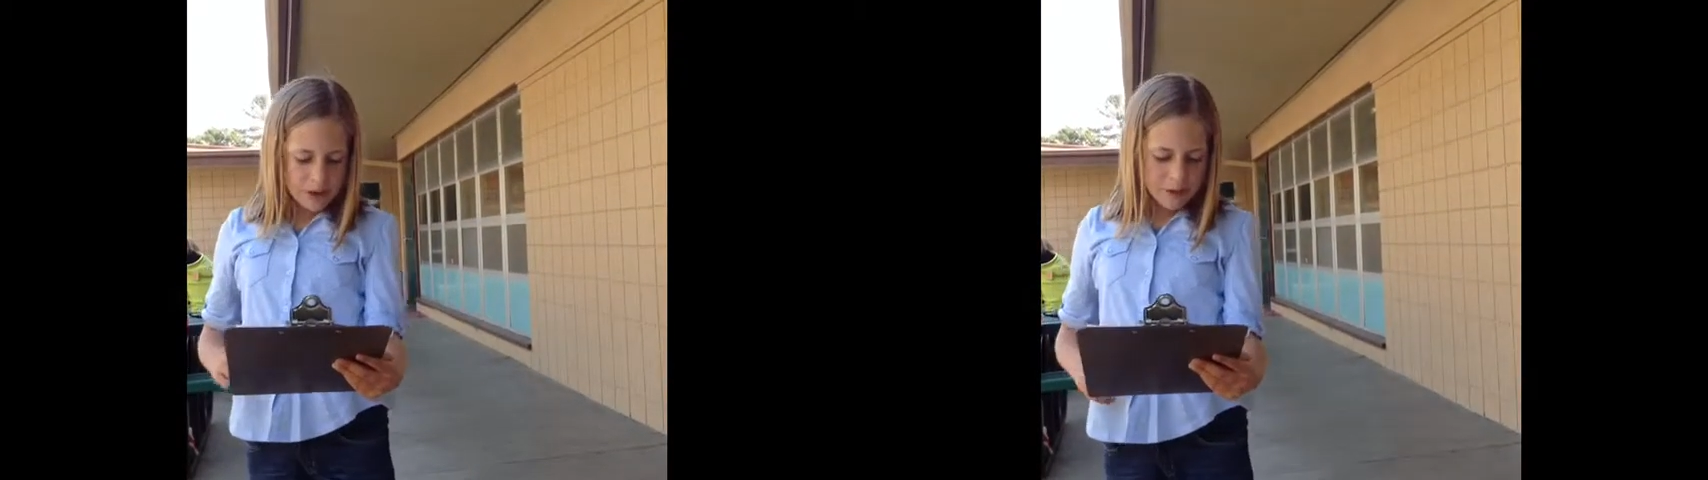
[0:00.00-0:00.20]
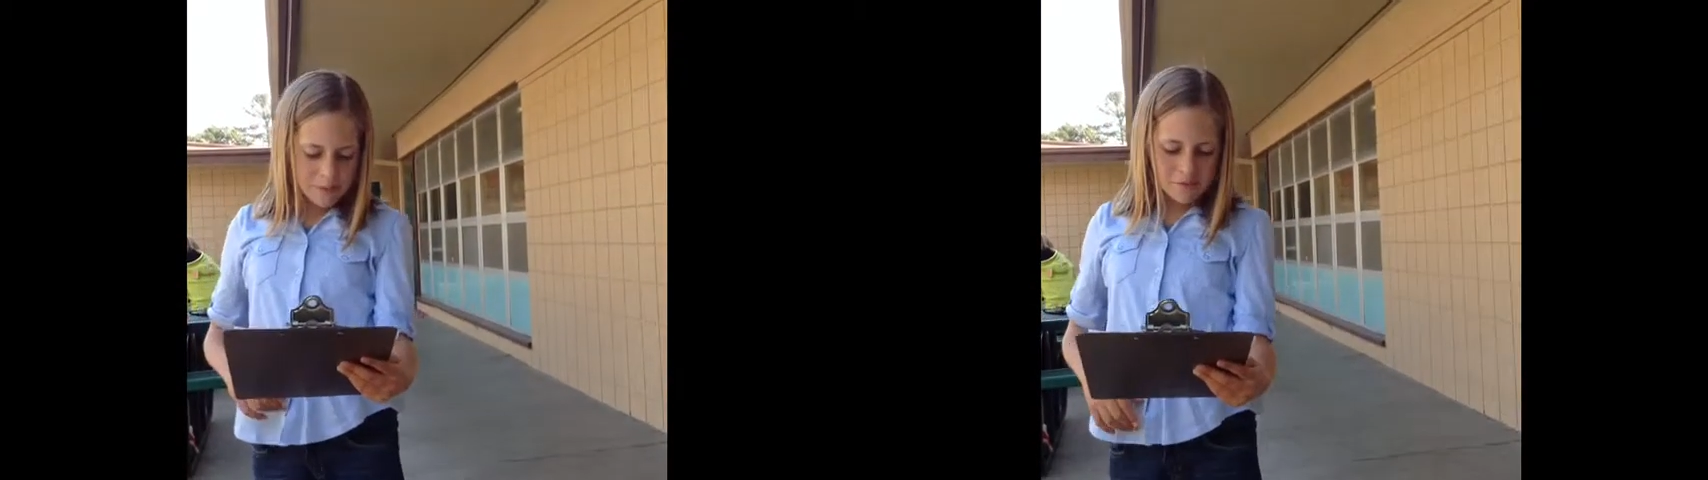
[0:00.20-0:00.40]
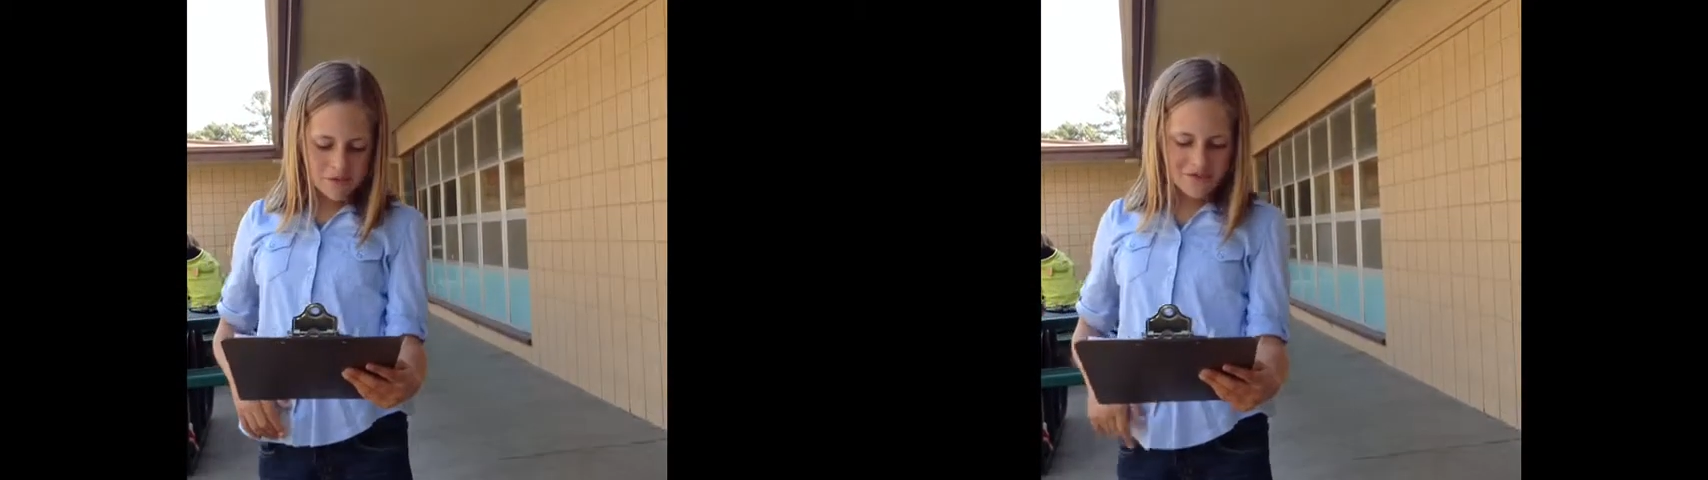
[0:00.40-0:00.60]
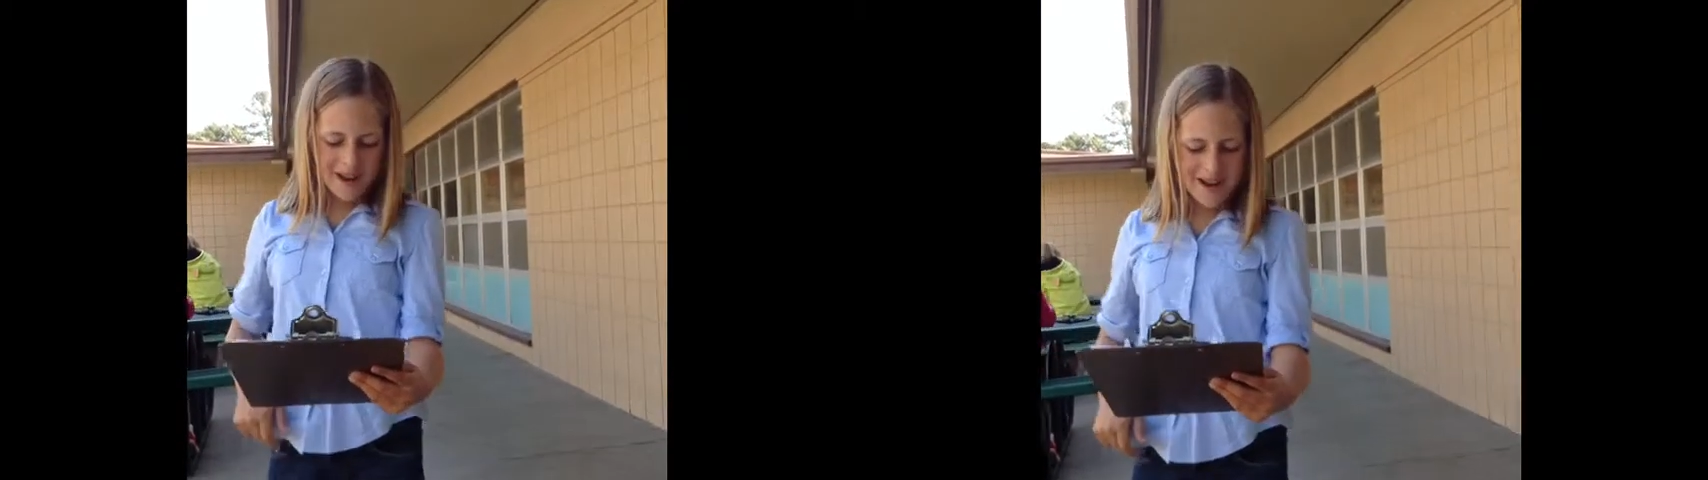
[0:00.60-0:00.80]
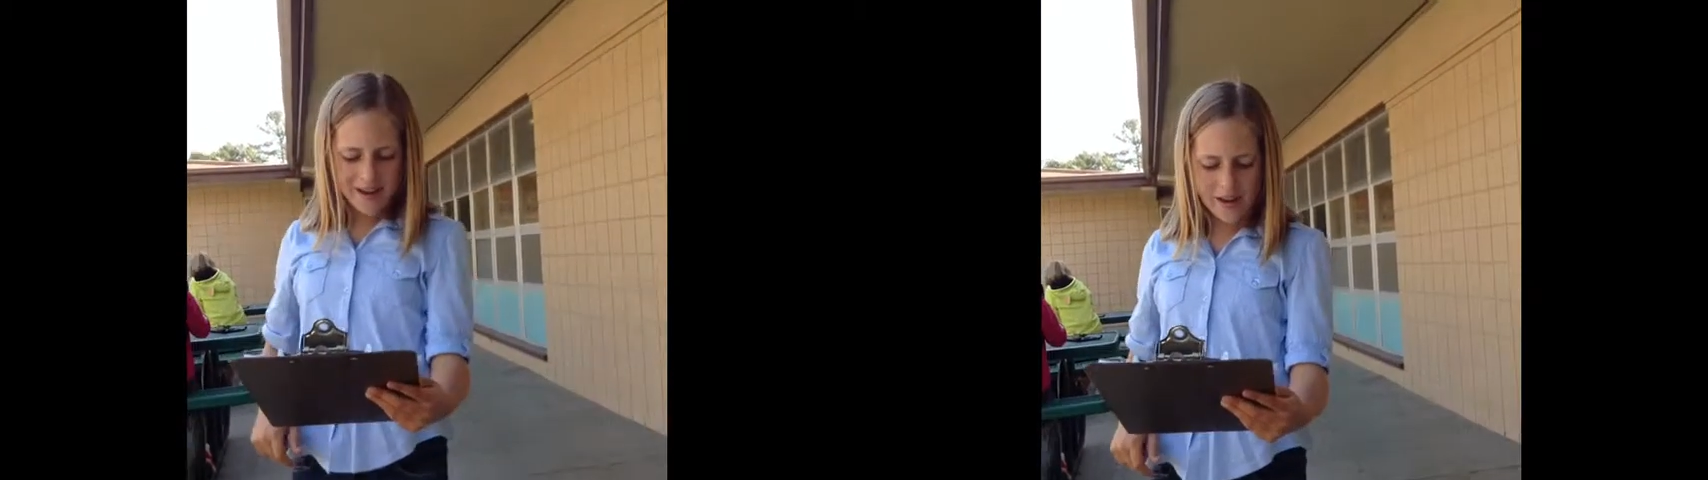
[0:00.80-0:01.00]
by
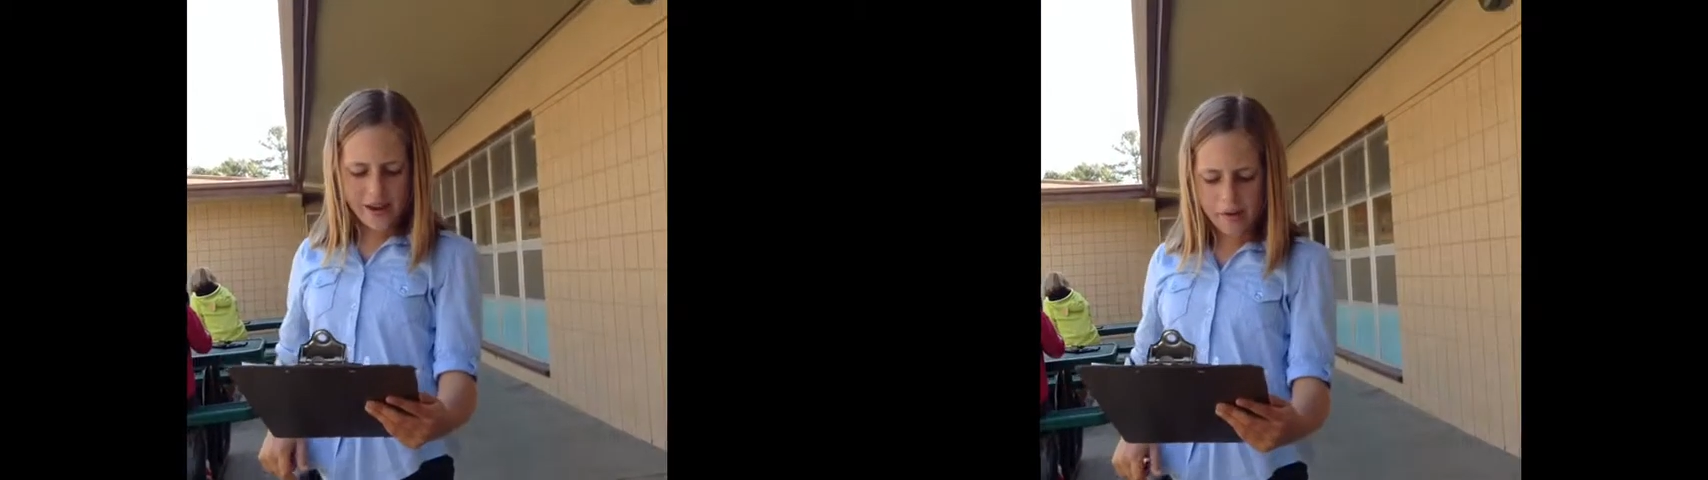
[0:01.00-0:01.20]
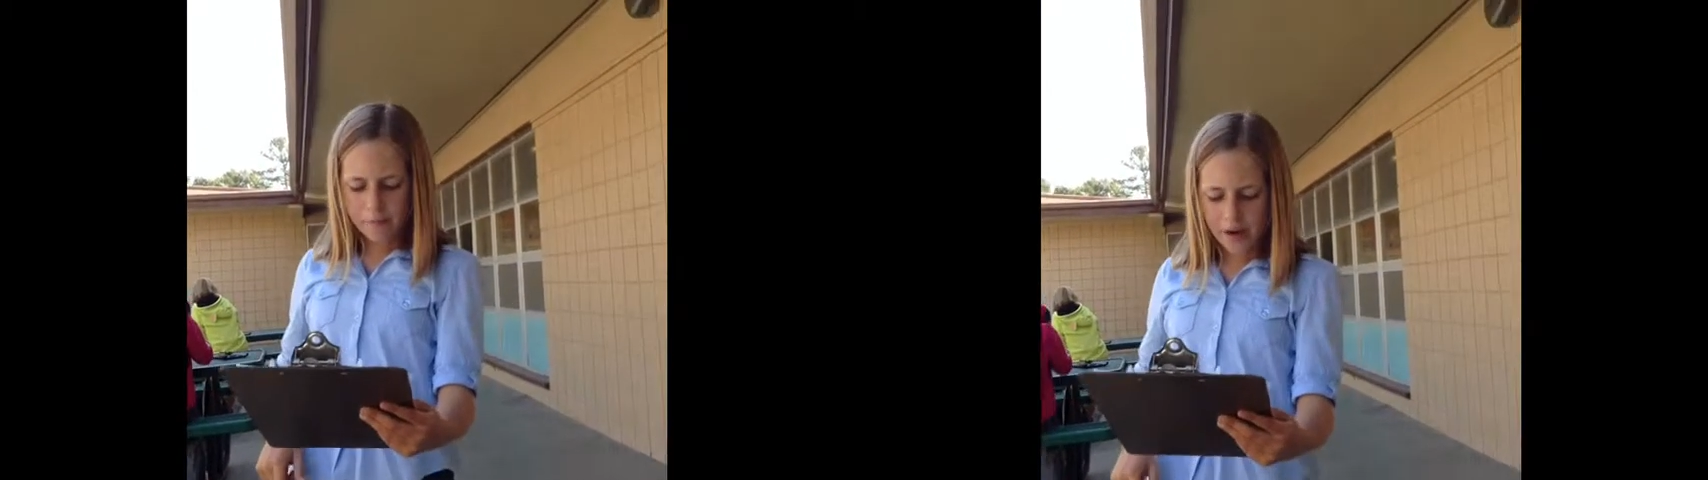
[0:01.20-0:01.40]
mummificating